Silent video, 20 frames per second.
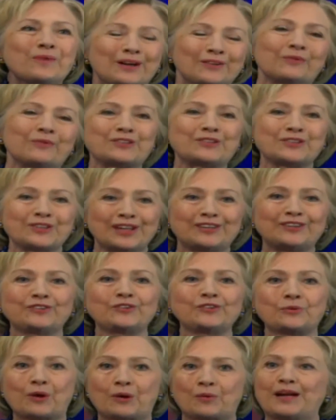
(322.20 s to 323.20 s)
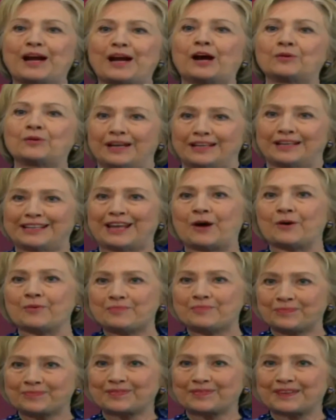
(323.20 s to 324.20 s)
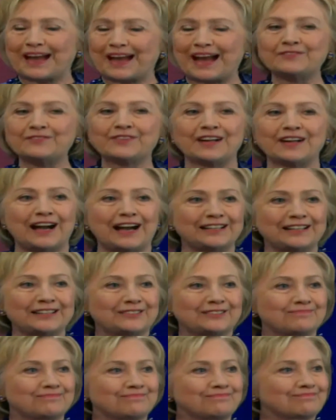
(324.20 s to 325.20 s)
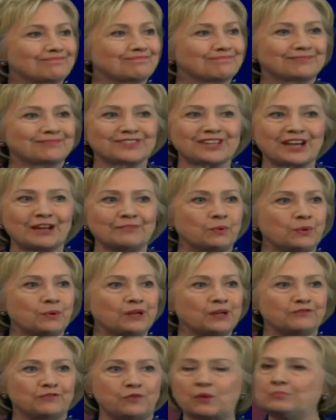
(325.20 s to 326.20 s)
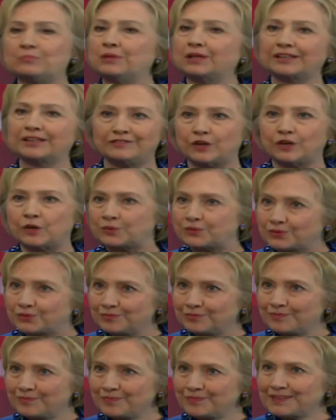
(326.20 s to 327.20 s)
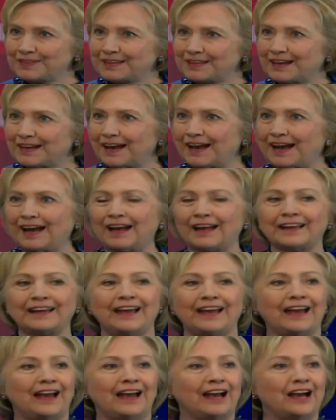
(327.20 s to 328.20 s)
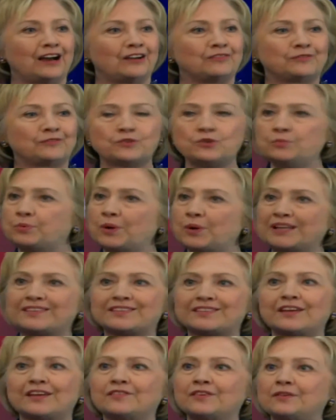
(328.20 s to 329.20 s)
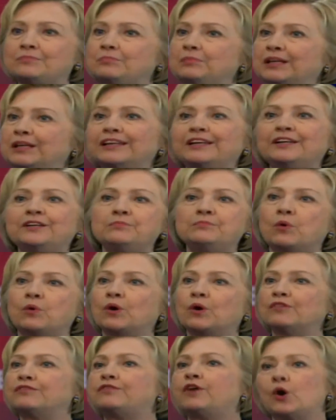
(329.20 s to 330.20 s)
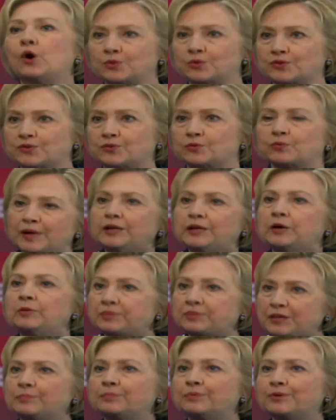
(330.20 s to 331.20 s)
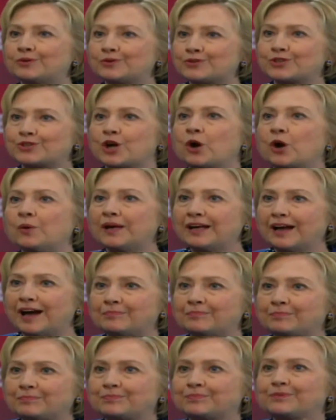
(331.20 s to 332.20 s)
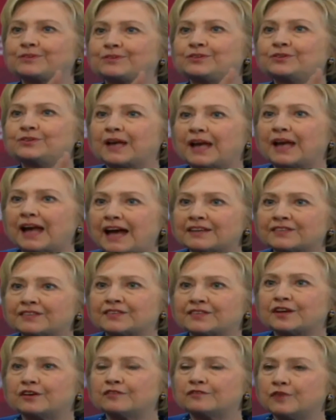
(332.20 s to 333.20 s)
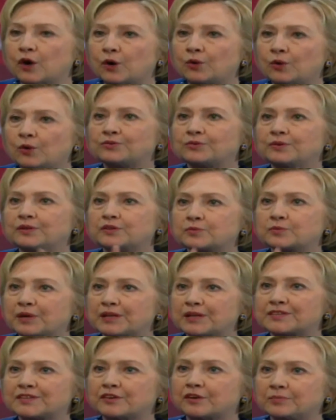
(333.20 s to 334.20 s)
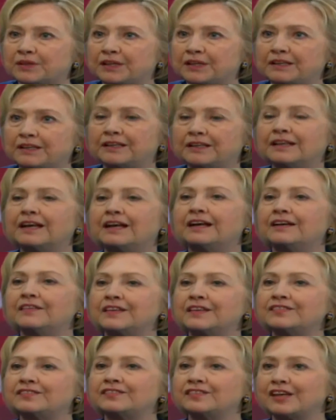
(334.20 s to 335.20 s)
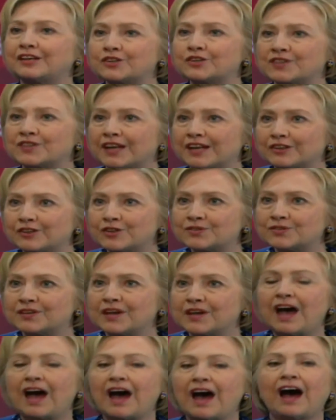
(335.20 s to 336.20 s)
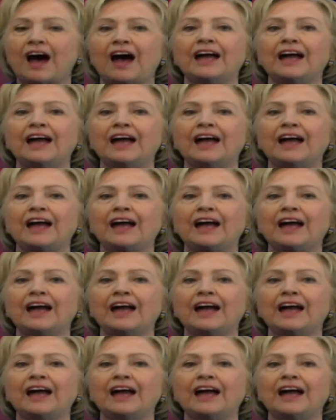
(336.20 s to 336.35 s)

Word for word: well, Rachel, let's look where we are right now. I've got 10.4 million votes. I have 2.7 million more votes, real people showing up to cast their vote, to express their opinion than Senator Sanders.